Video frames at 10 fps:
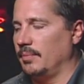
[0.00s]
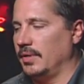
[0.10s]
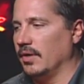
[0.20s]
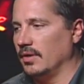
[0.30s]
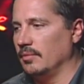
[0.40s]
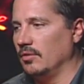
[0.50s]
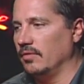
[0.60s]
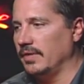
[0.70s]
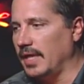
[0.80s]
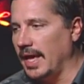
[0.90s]
appear in the
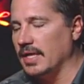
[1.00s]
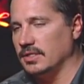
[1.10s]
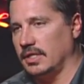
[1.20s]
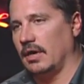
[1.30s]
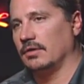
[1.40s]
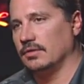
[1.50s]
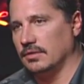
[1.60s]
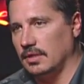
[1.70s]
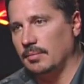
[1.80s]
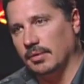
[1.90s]
movie as the
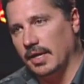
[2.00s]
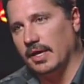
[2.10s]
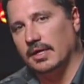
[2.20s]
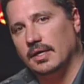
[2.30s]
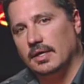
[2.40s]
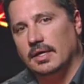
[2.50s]
characters that they play